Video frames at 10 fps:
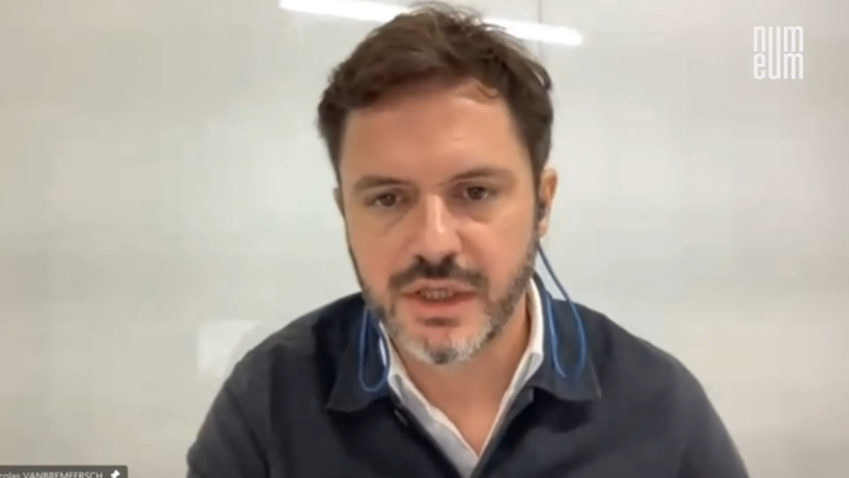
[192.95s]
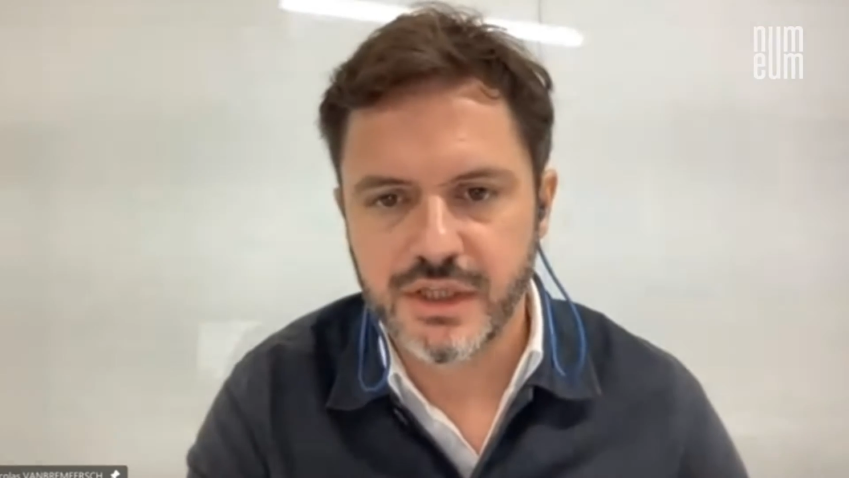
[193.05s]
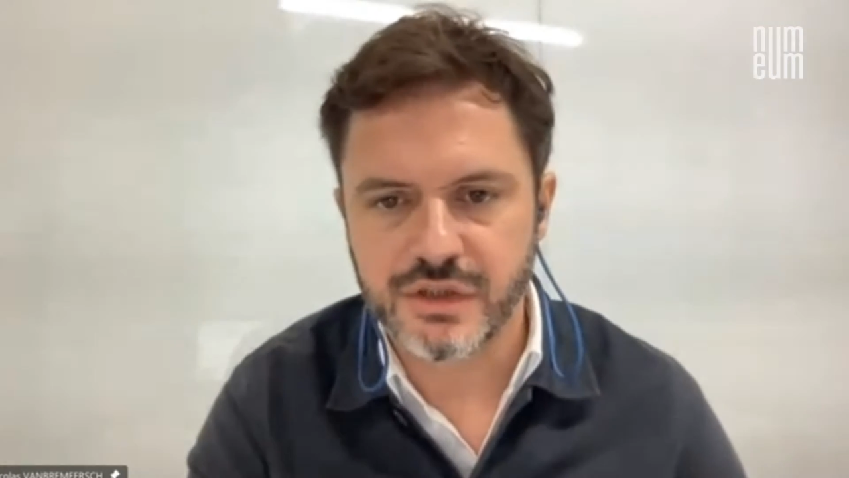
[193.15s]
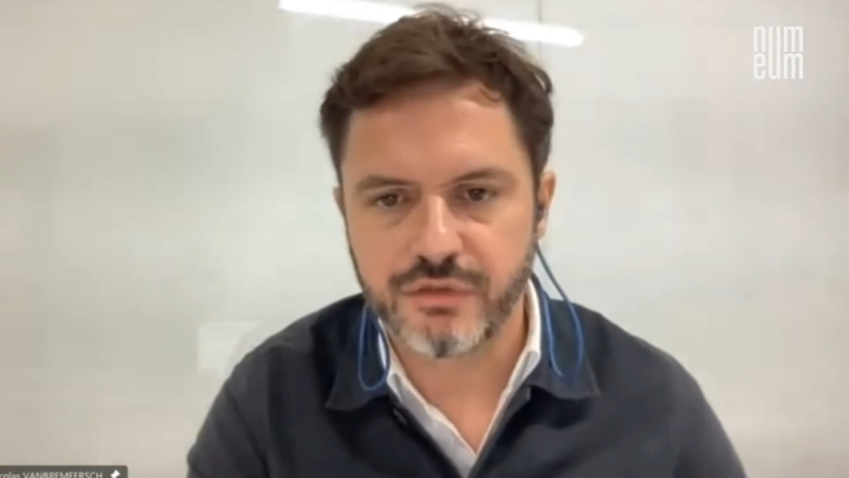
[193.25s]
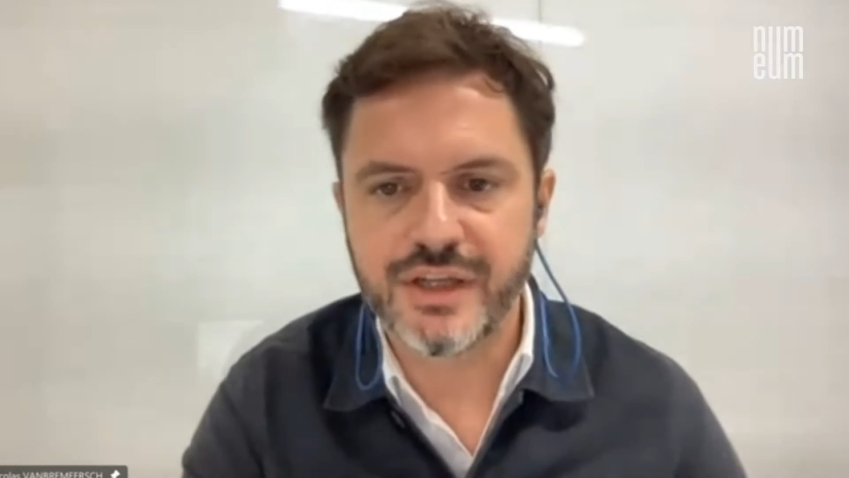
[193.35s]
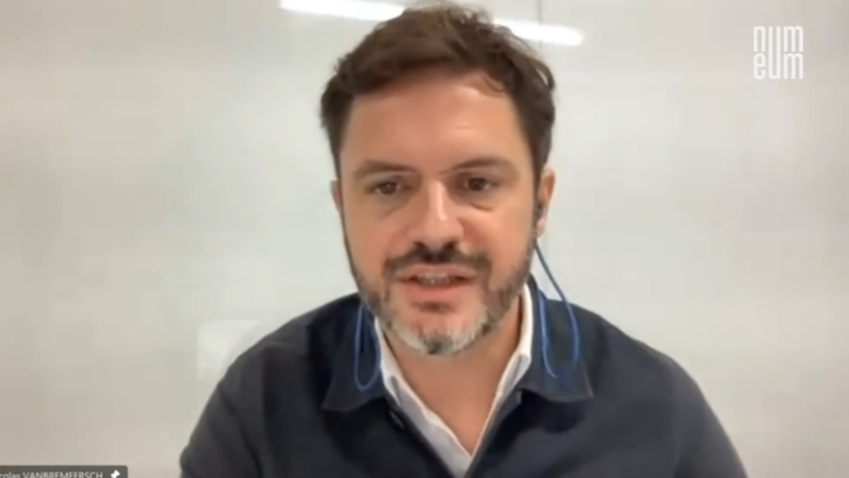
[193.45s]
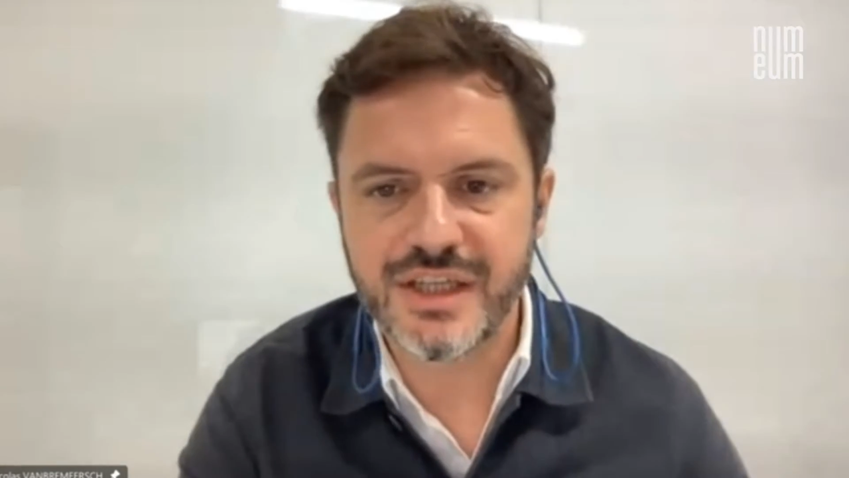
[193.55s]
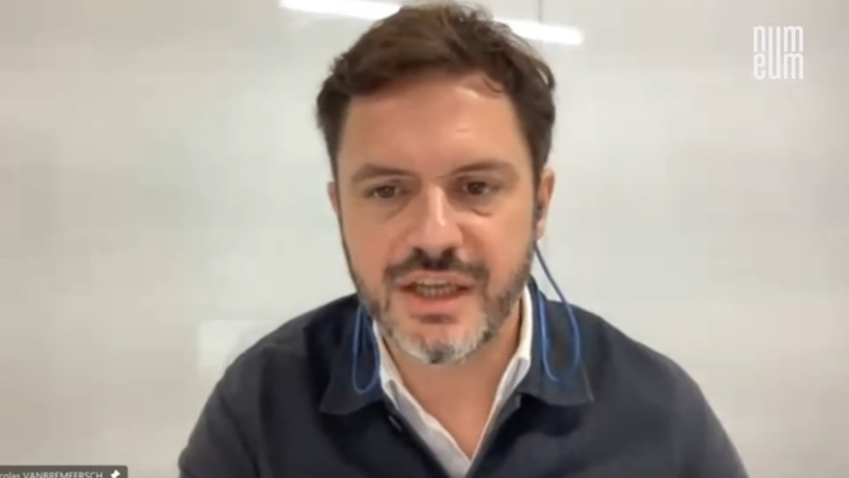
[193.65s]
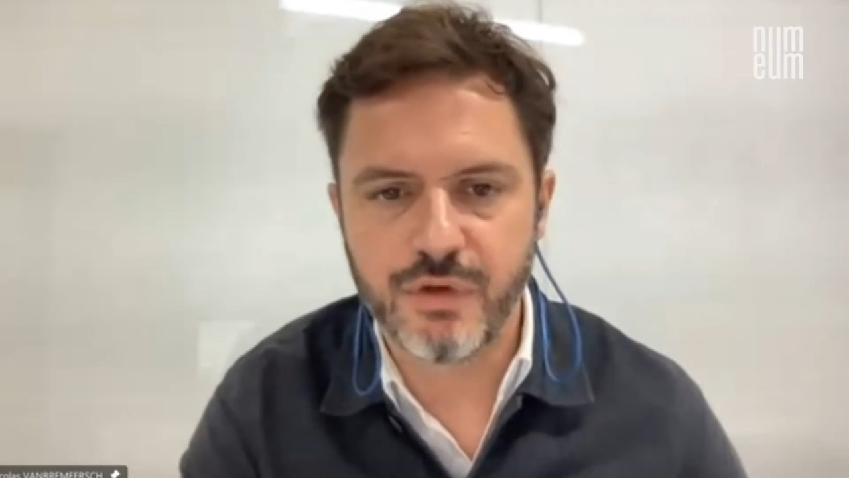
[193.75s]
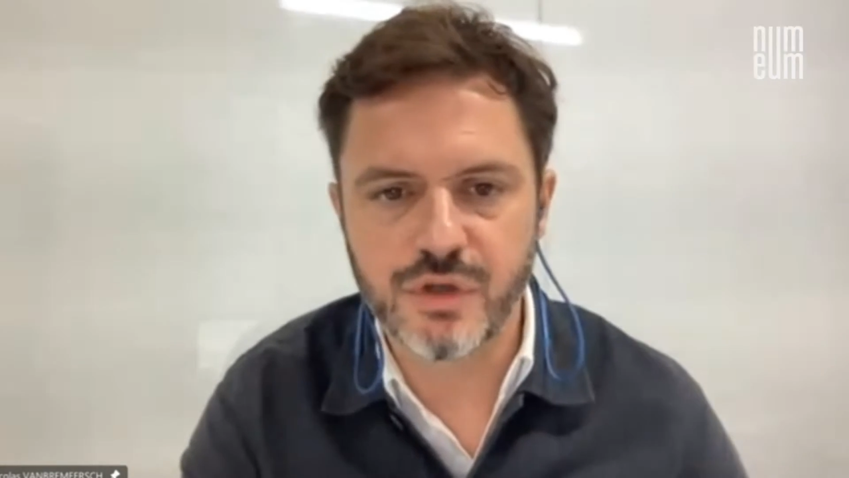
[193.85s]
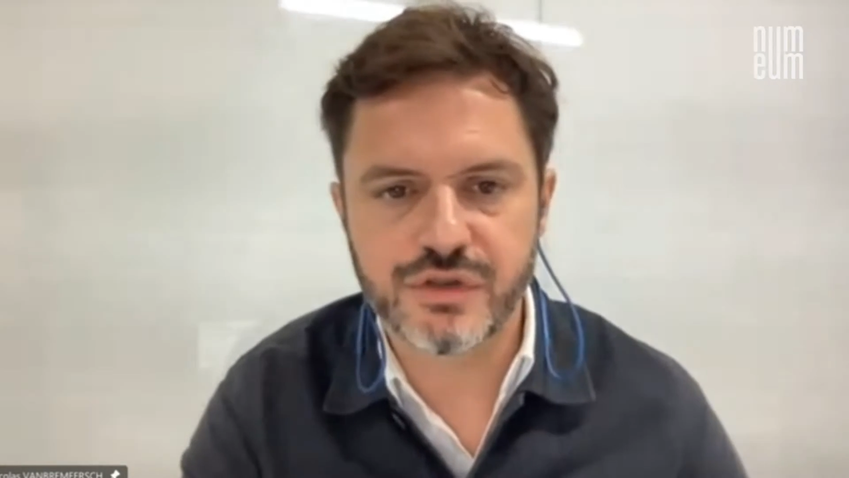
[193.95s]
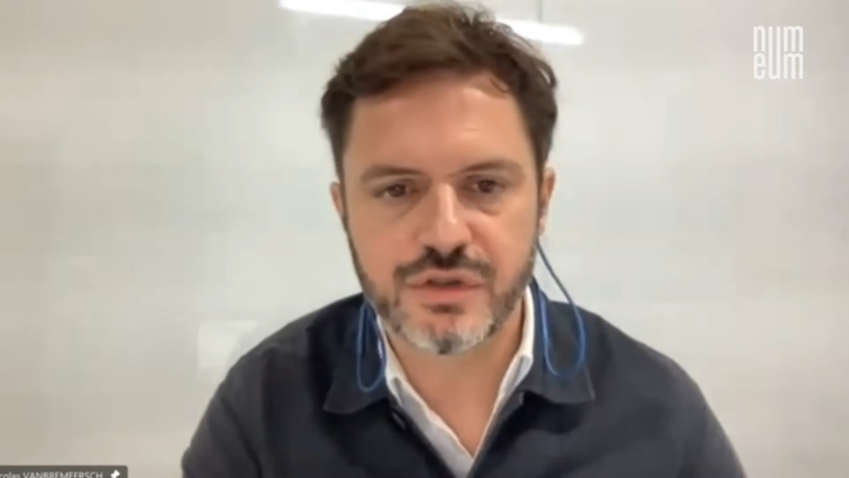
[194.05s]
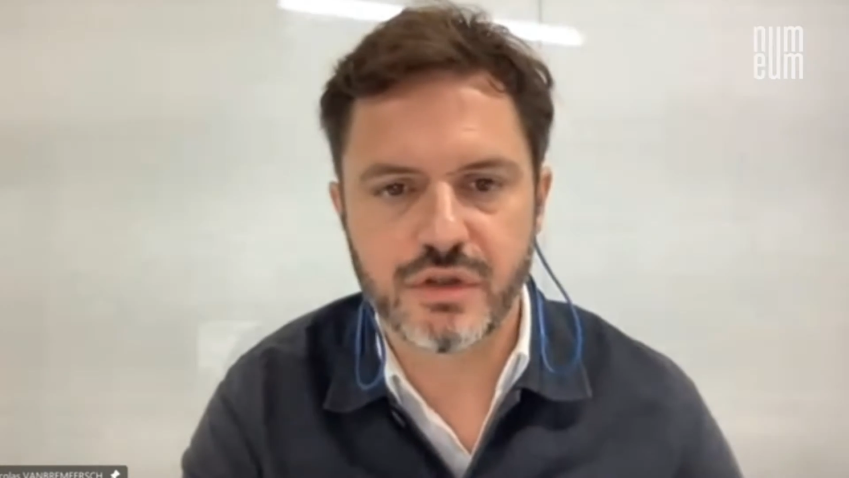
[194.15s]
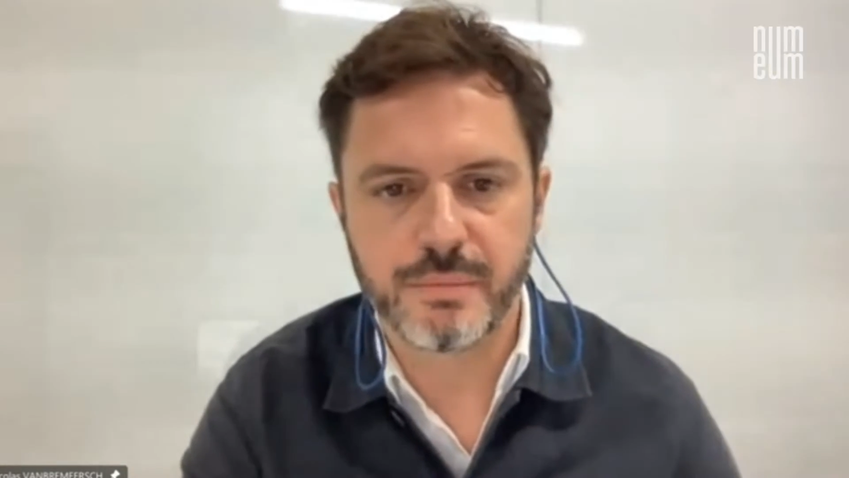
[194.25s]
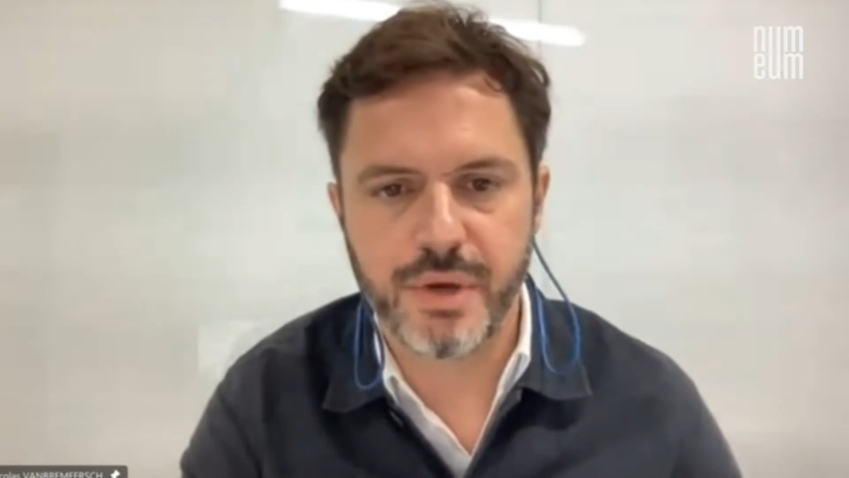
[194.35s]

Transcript: Sovereignty evokes the